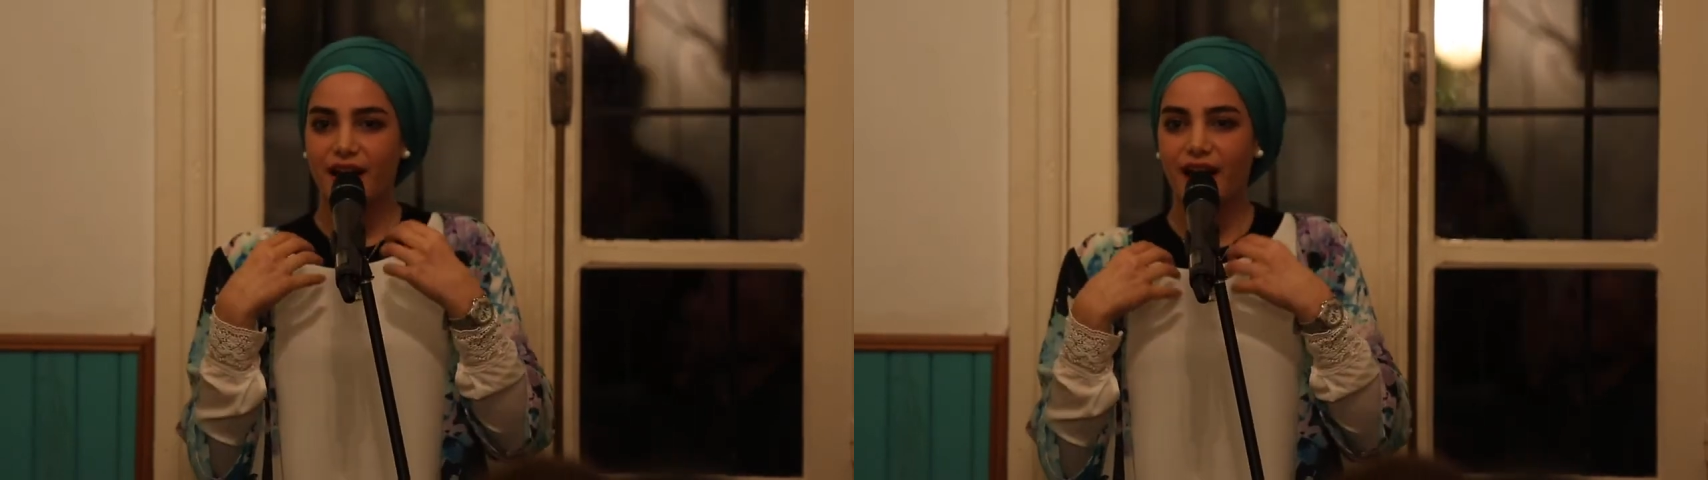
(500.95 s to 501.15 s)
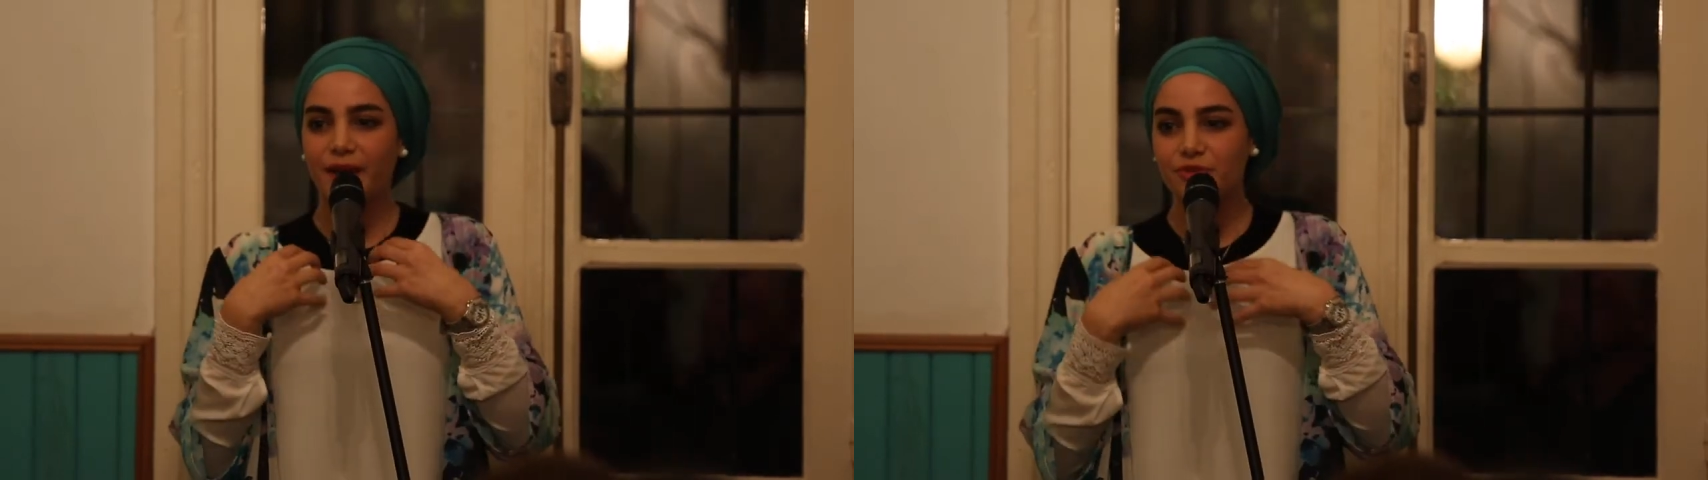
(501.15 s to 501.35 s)

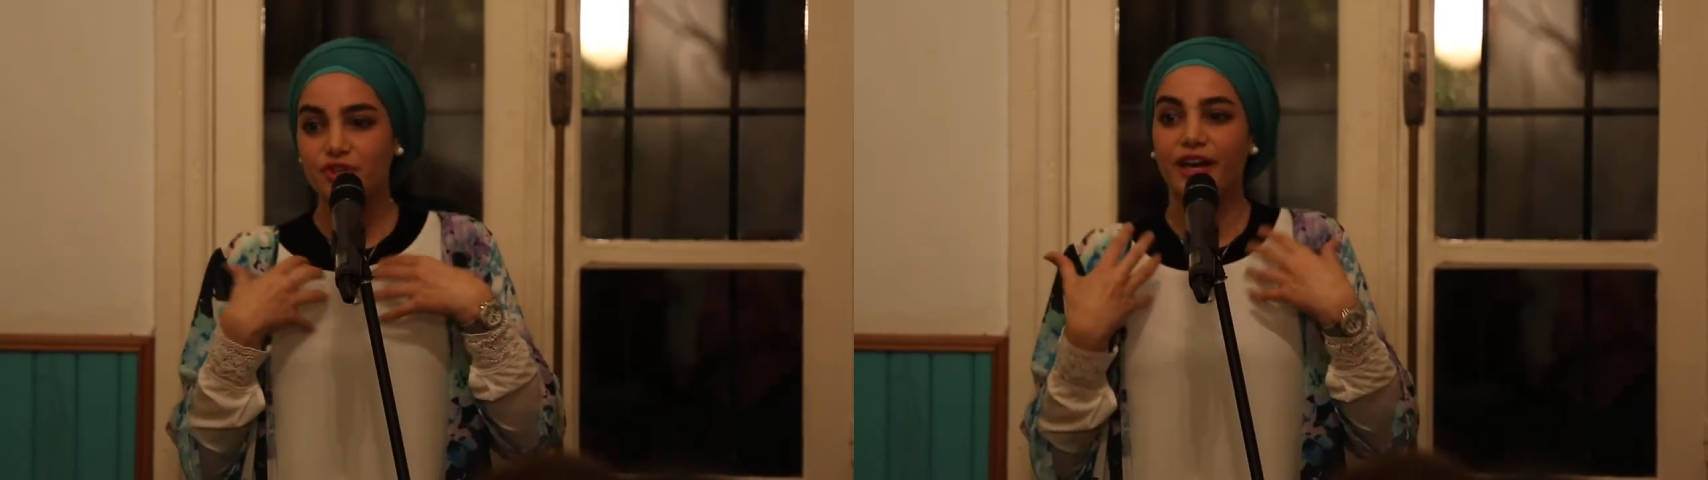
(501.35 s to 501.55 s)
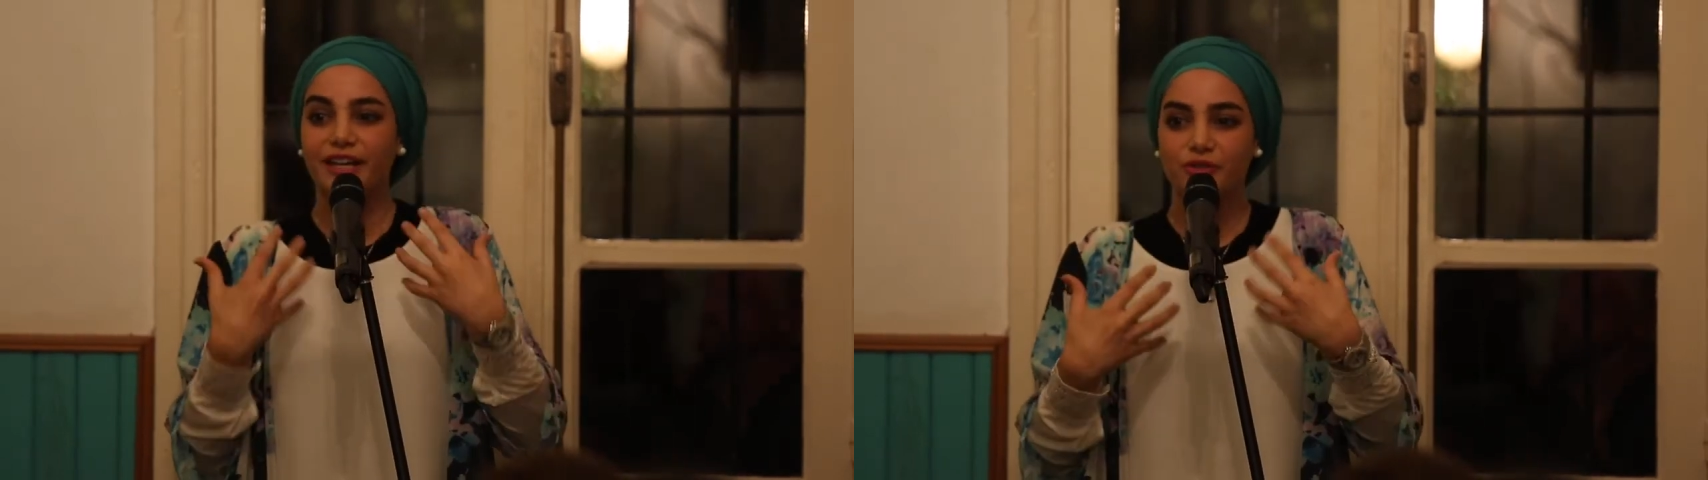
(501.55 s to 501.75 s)
I'm
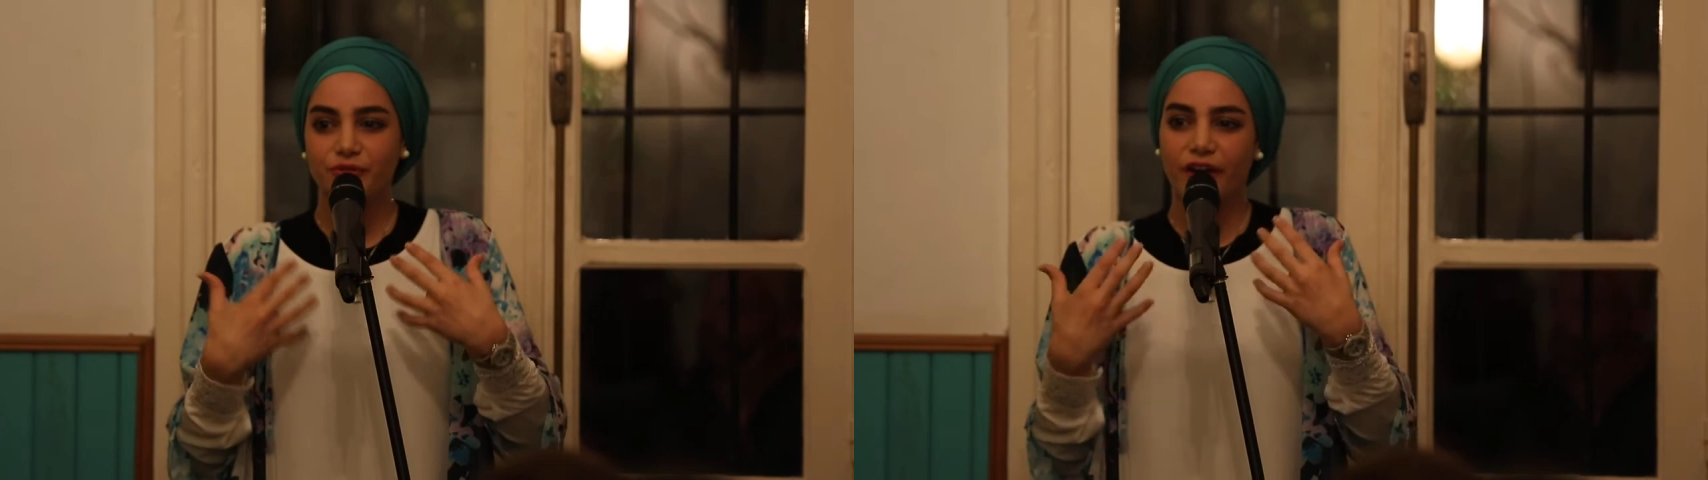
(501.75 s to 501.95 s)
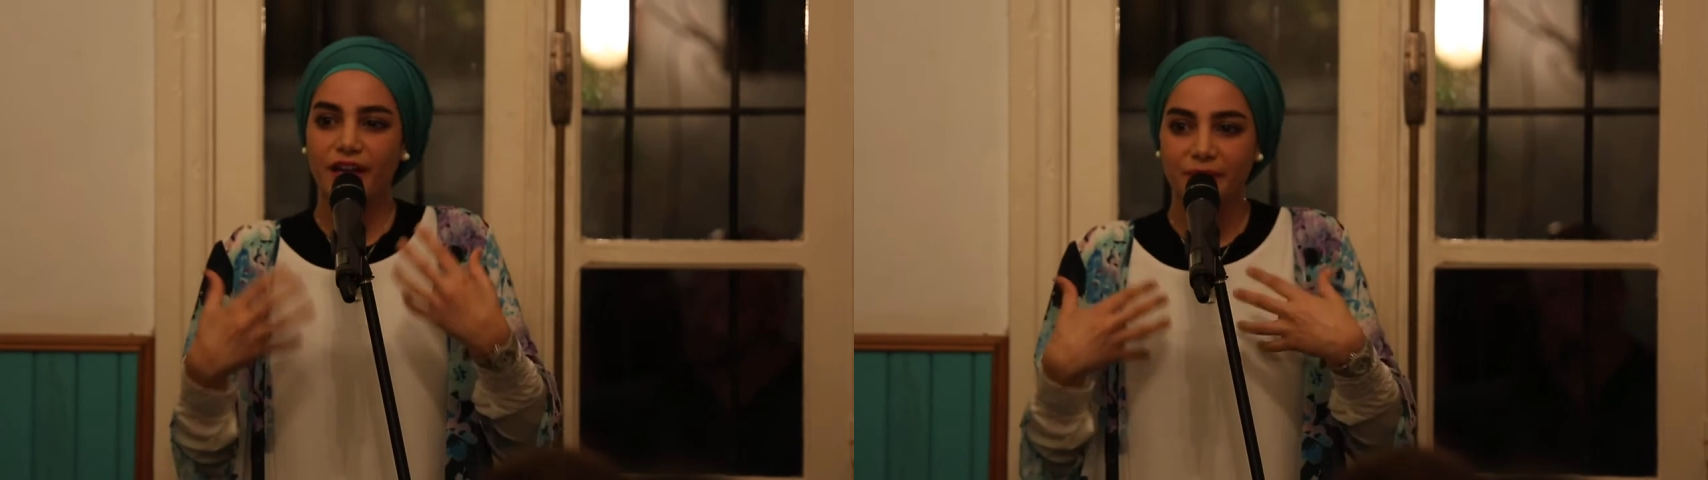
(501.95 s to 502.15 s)
trying to
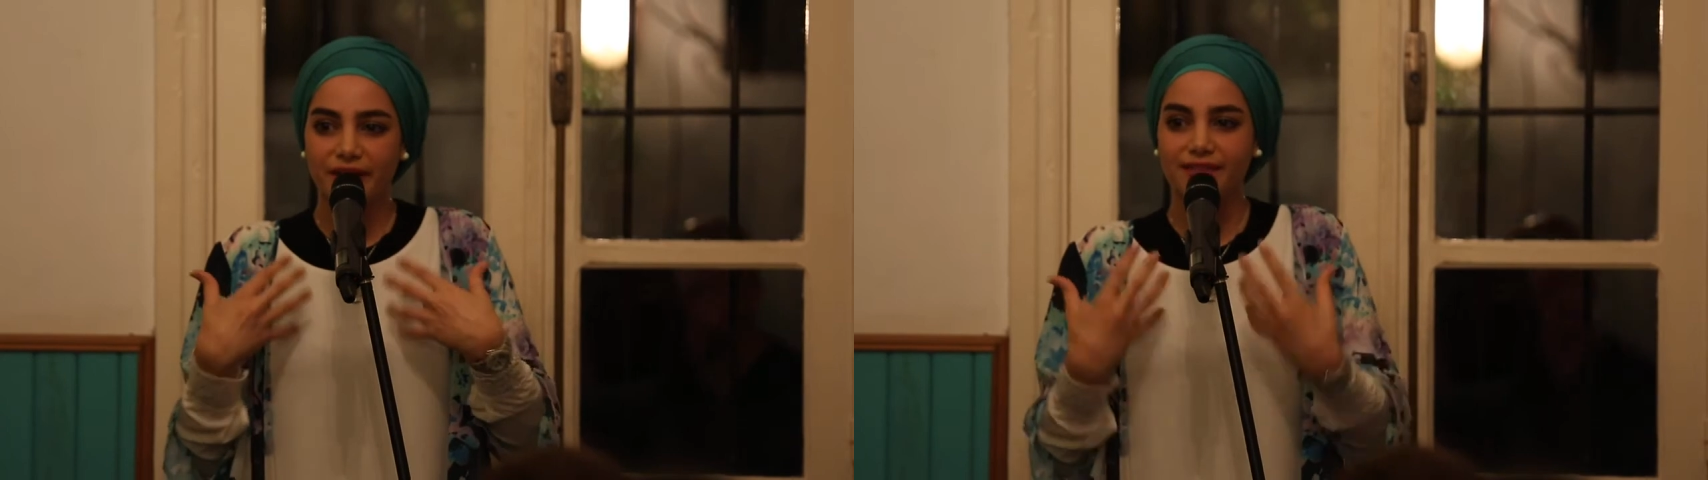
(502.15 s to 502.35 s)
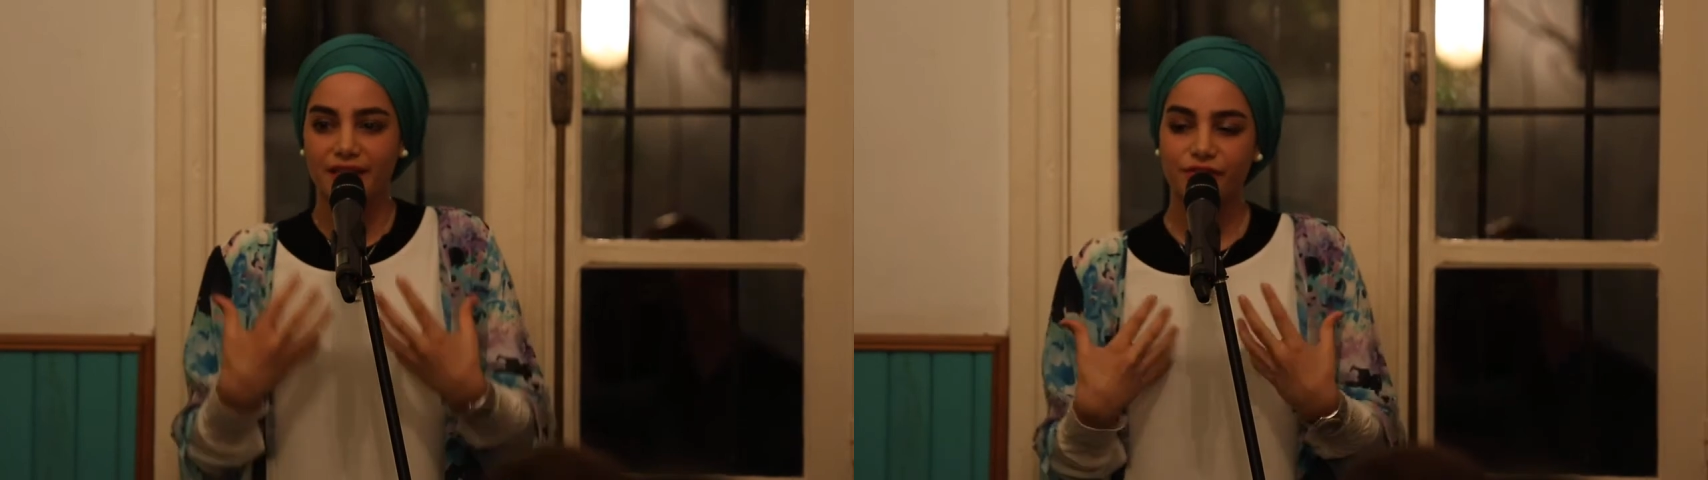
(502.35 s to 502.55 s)
find
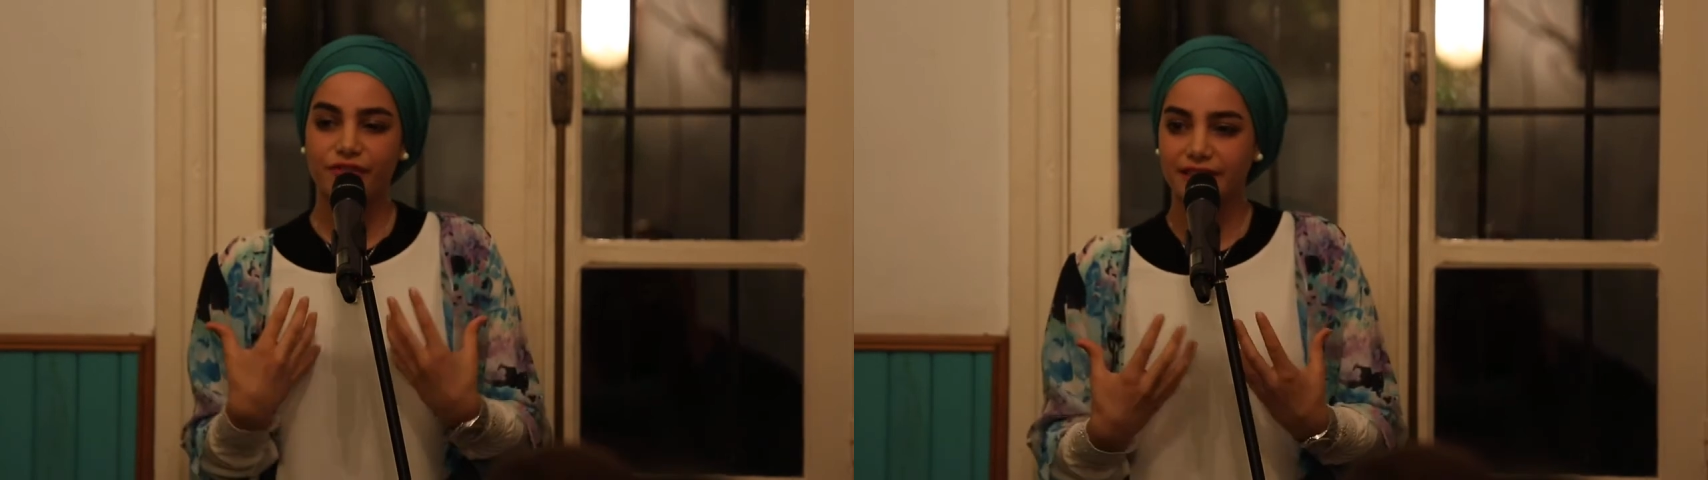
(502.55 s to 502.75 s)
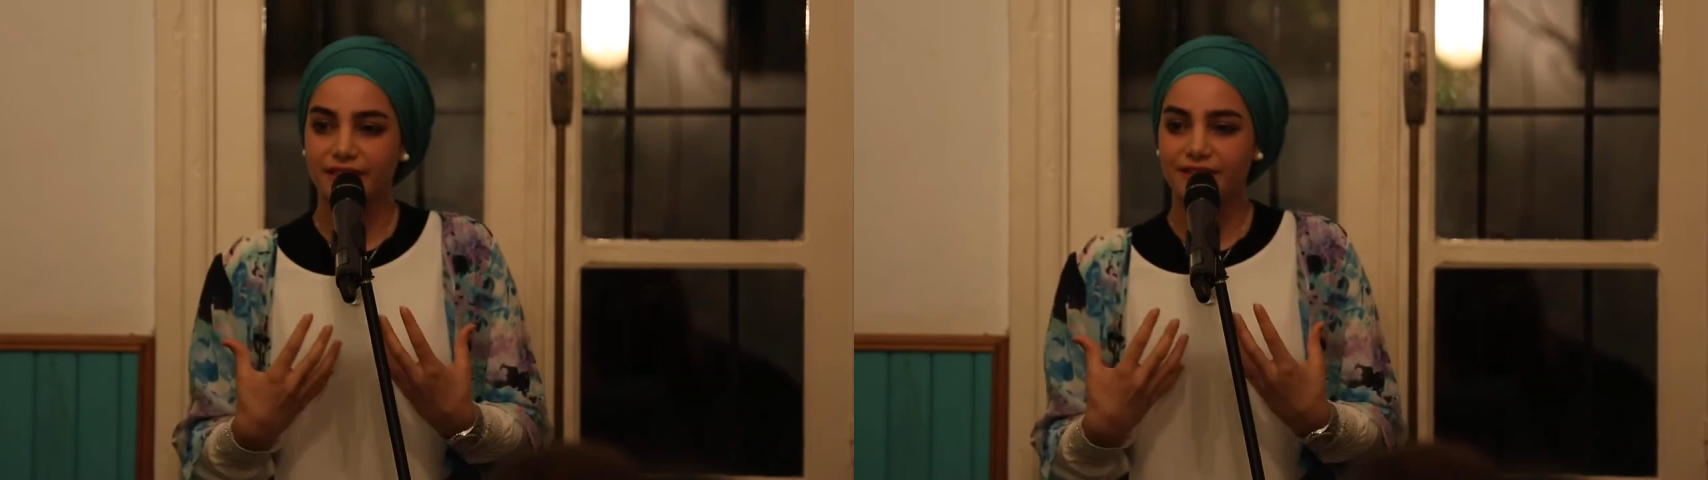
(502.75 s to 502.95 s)

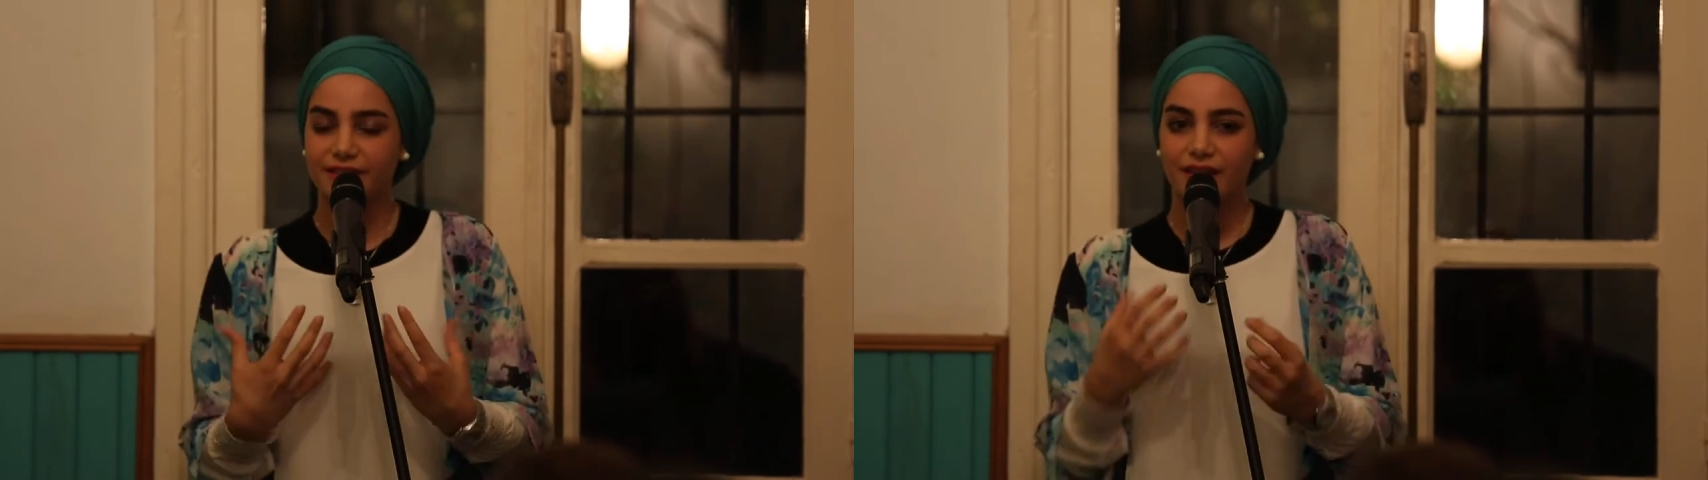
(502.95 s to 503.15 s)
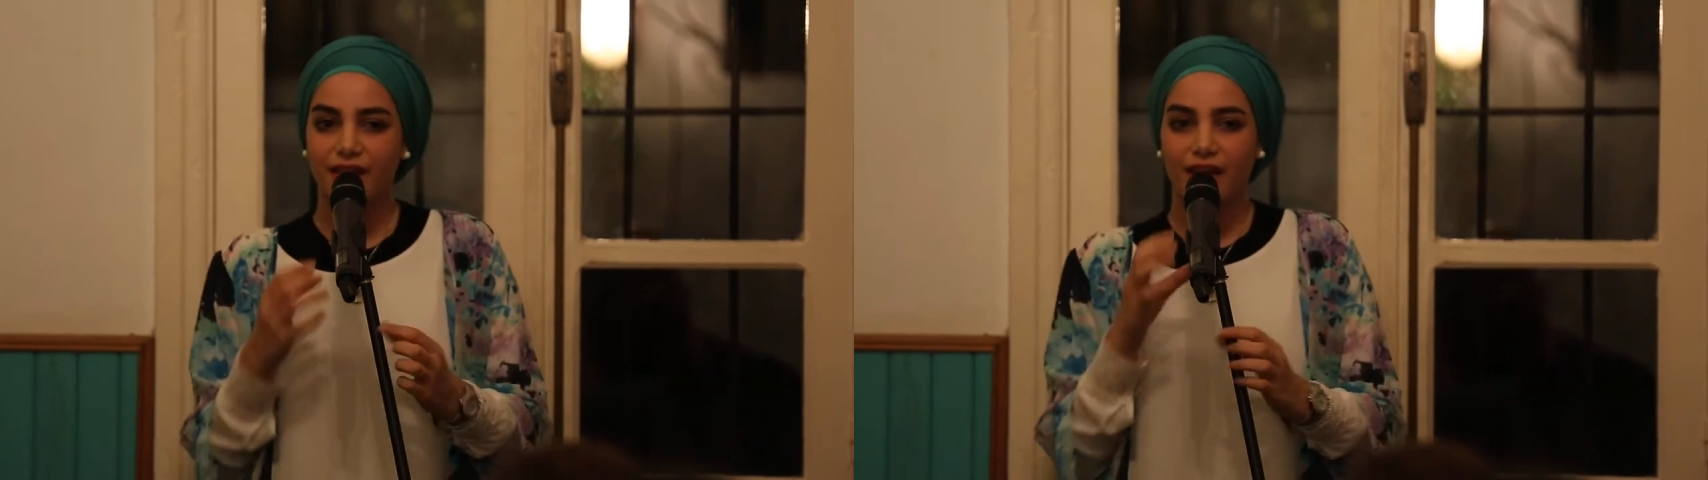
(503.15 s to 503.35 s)
myself in it.